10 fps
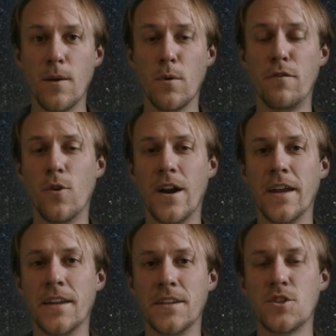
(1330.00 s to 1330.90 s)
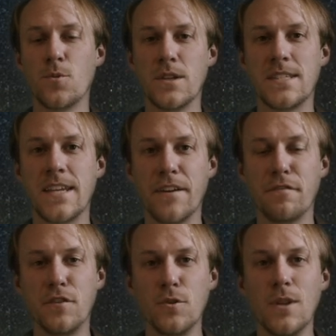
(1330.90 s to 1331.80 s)
Now, before I end, I just want to say a
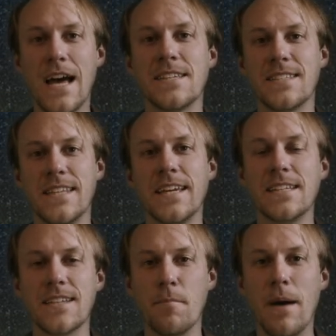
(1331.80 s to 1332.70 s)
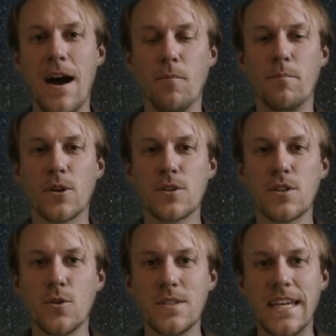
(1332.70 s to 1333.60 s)
few last things about
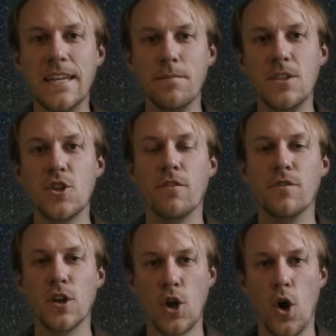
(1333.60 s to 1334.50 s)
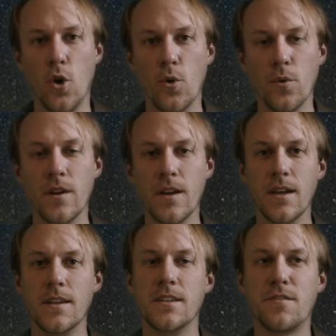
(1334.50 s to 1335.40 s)
Bergson's image of the cone,
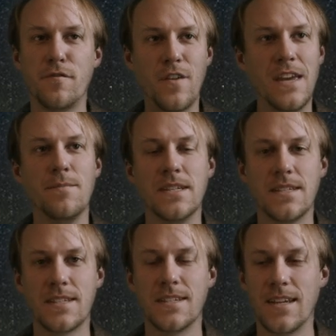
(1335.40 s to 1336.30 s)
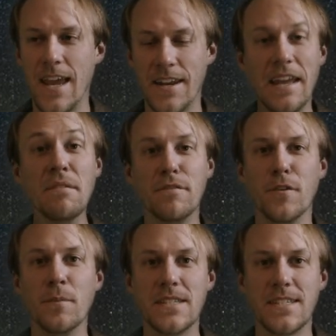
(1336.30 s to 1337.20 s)
this famous and
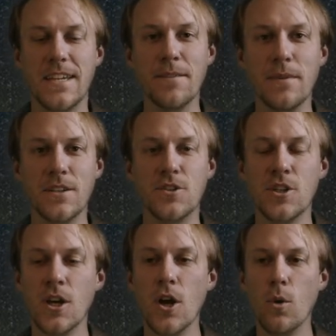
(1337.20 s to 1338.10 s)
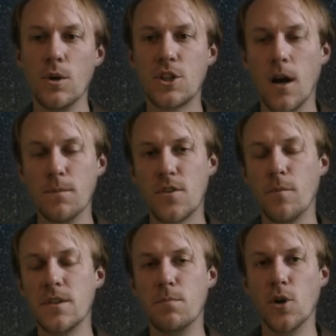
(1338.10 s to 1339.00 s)
infamous image, which comes from
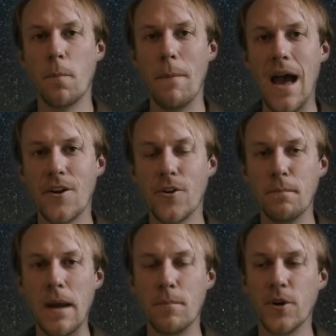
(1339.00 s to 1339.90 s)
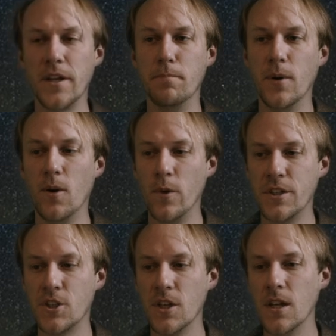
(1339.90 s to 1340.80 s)
his book Matter and Memory, but
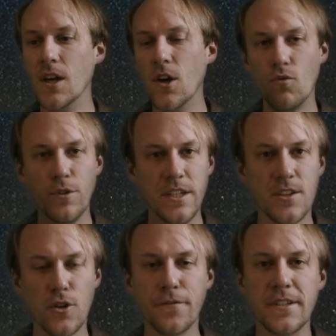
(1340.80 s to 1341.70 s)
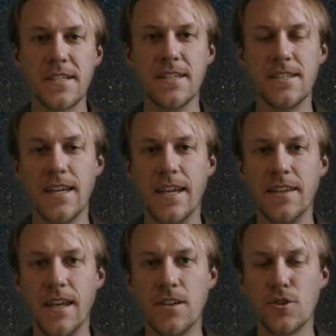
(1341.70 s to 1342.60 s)
which resurfaces in
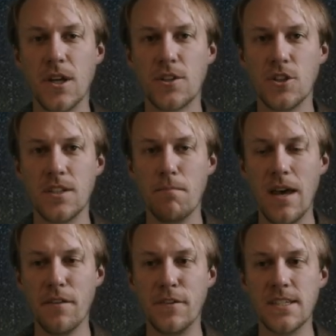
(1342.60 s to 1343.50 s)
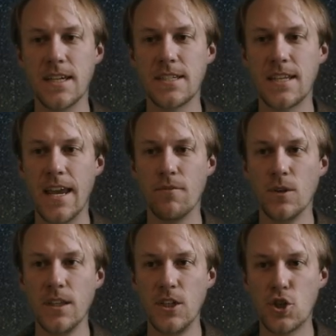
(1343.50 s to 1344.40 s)
the Introduction to Metaphysics and
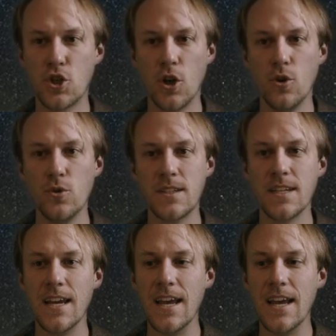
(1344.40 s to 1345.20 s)
really shows